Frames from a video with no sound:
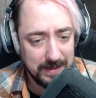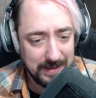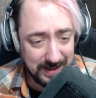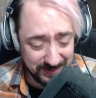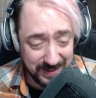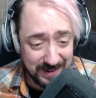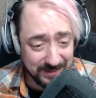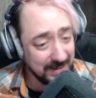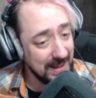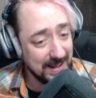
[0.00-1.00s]
It's nice,
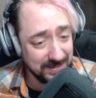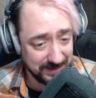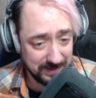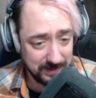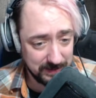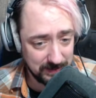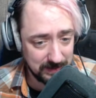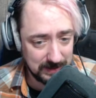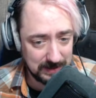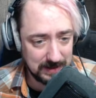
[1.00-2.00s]
I guess.
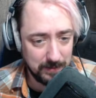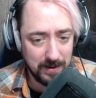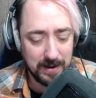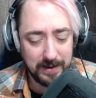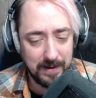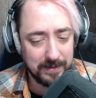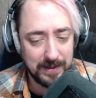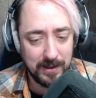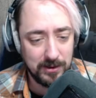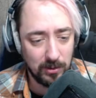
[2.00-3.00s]
Come on, I can already
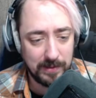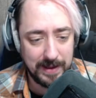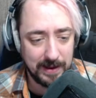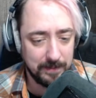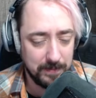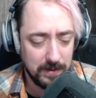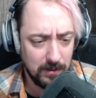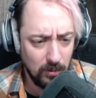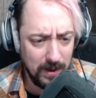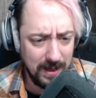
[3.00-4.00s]
tell you don't like it.
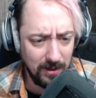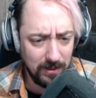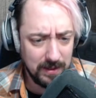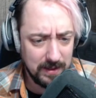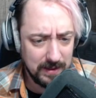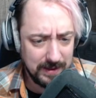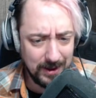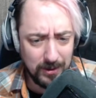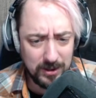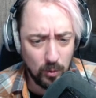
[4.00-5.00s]
Well, you
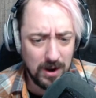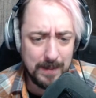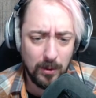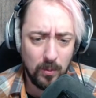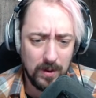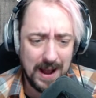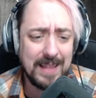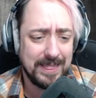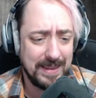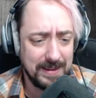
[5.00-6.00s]
don't need to worry about what I
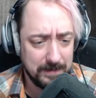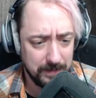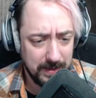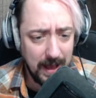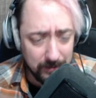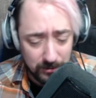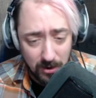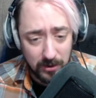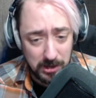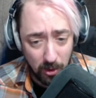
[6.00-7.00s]
think. After
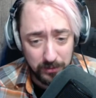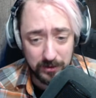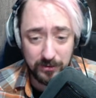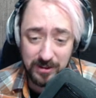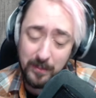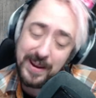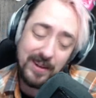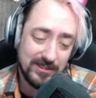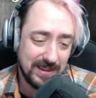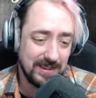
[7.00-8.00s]
all, you wrote this for someone else, didn't